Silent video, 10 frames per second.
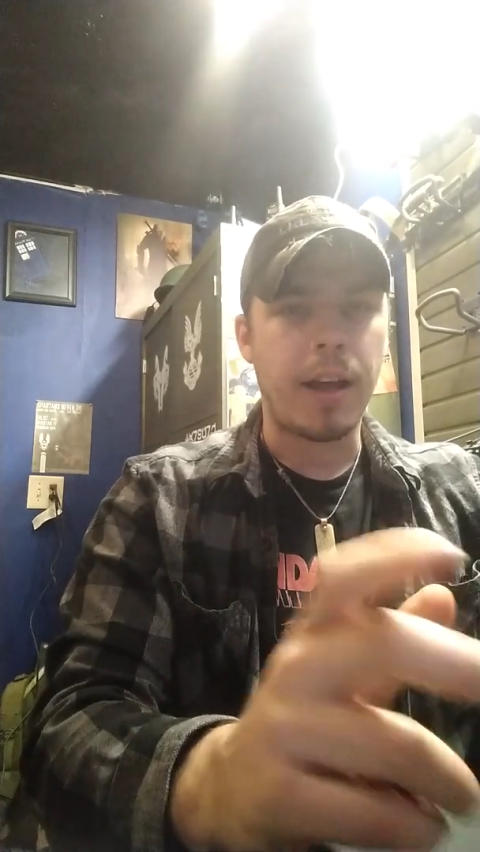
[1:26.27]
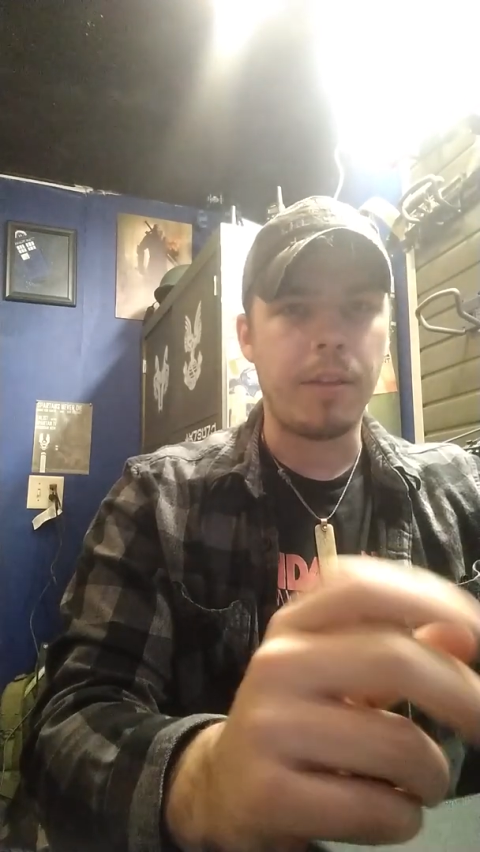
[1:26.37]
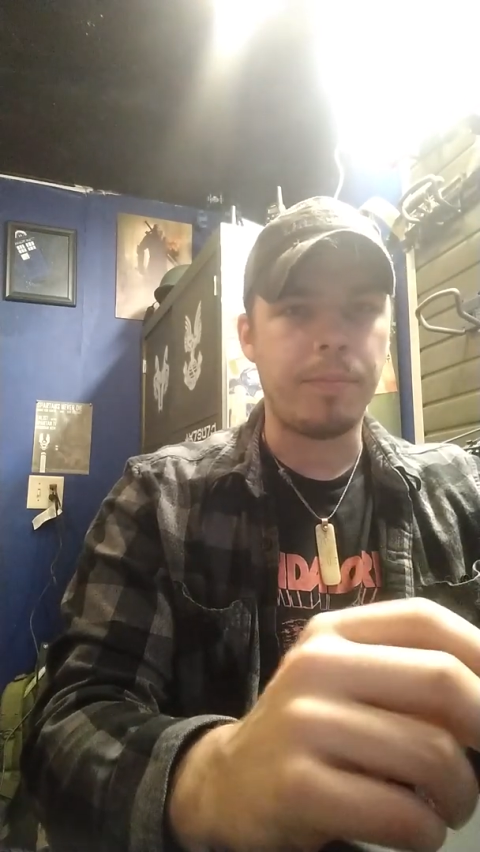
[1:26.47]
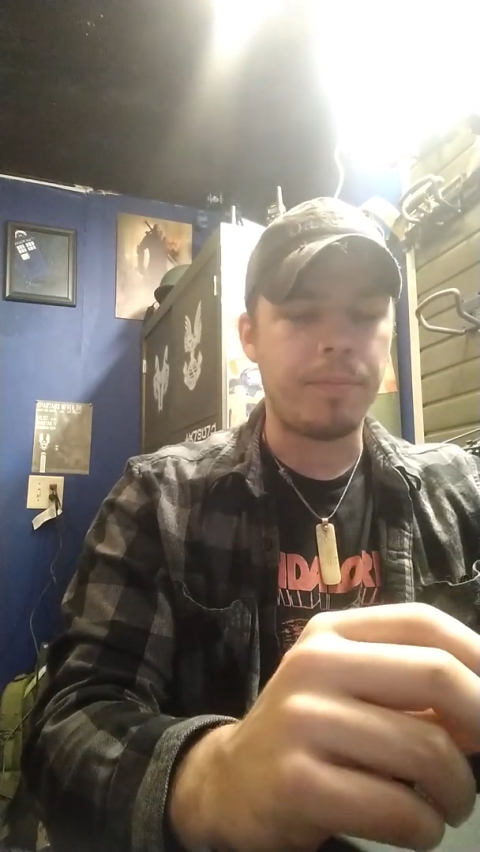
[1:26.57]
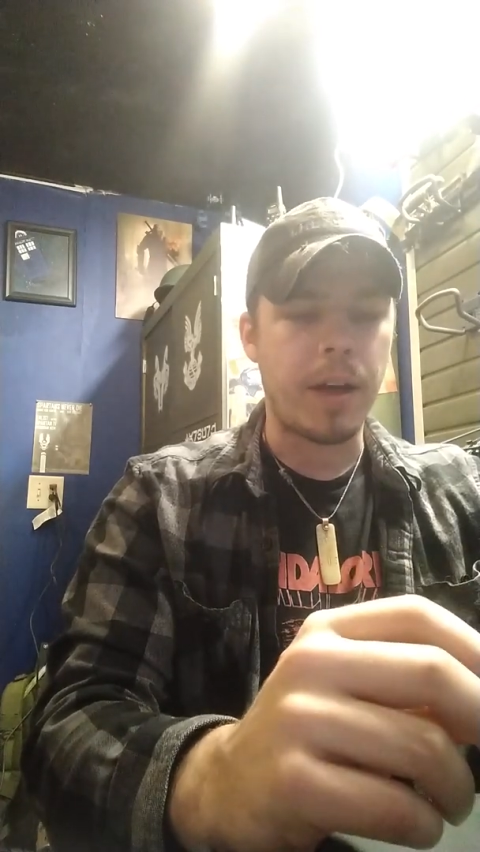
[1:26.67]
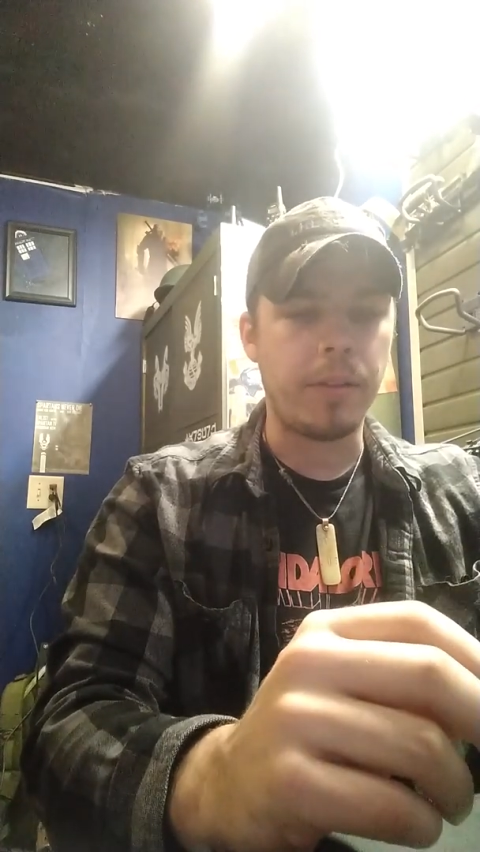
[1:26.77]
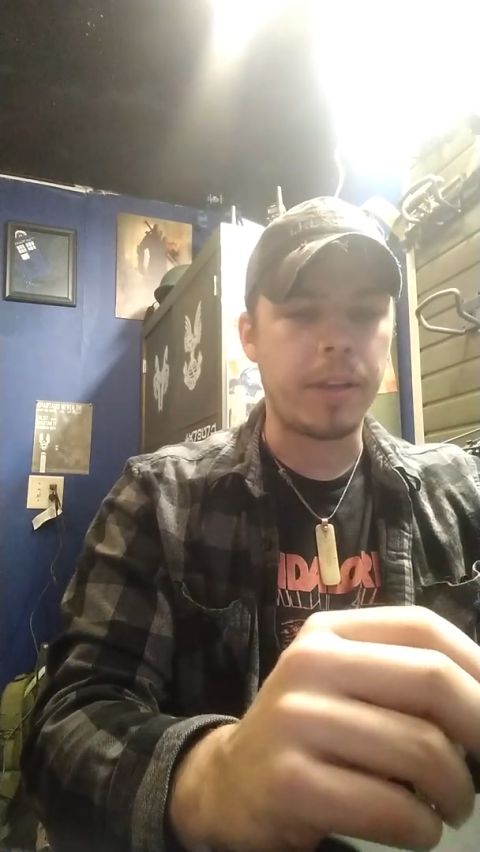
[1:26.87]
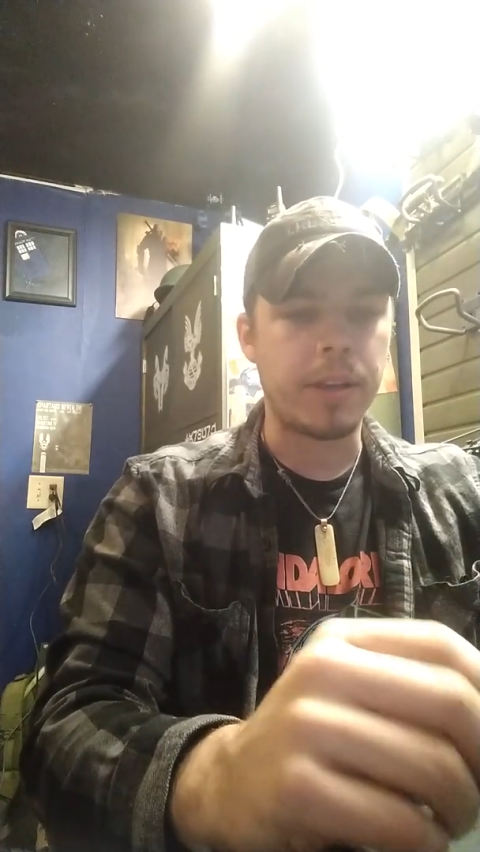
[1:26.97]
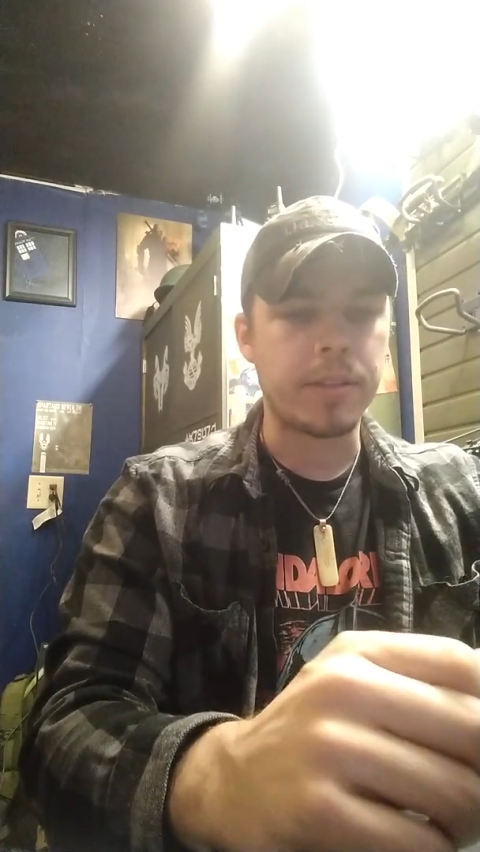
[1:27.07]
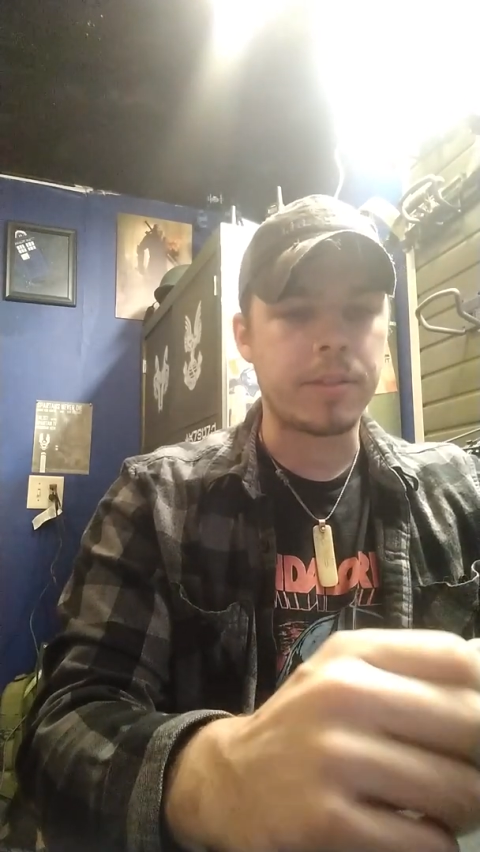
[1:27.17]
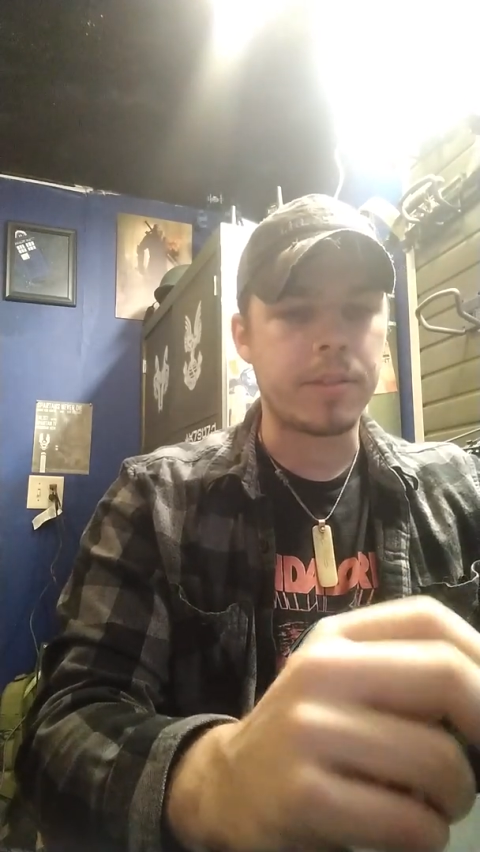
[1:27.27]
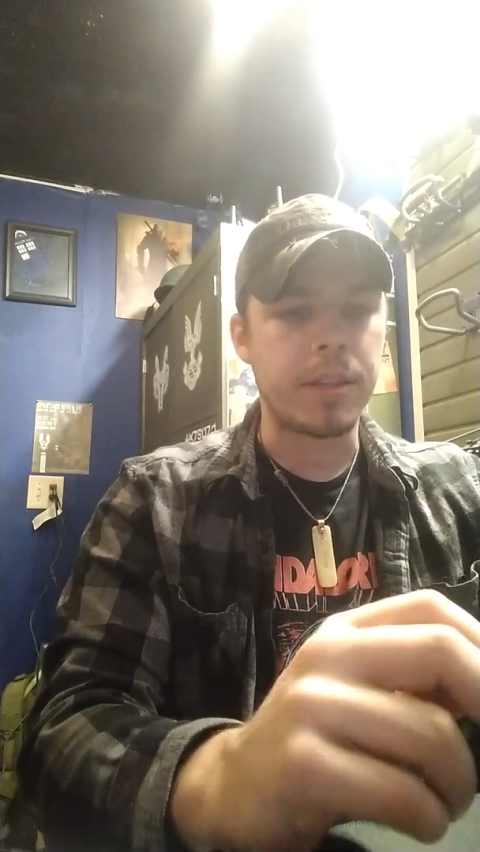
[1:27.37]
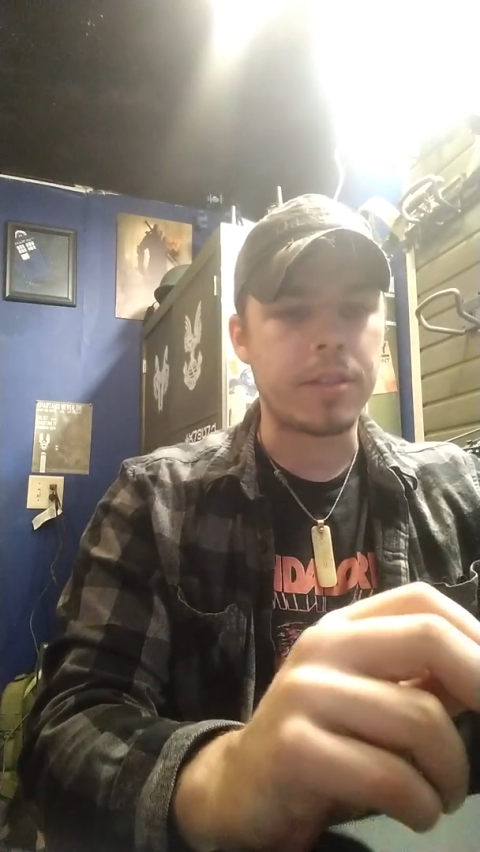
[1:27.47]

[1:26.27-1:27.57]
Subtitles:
I'll link his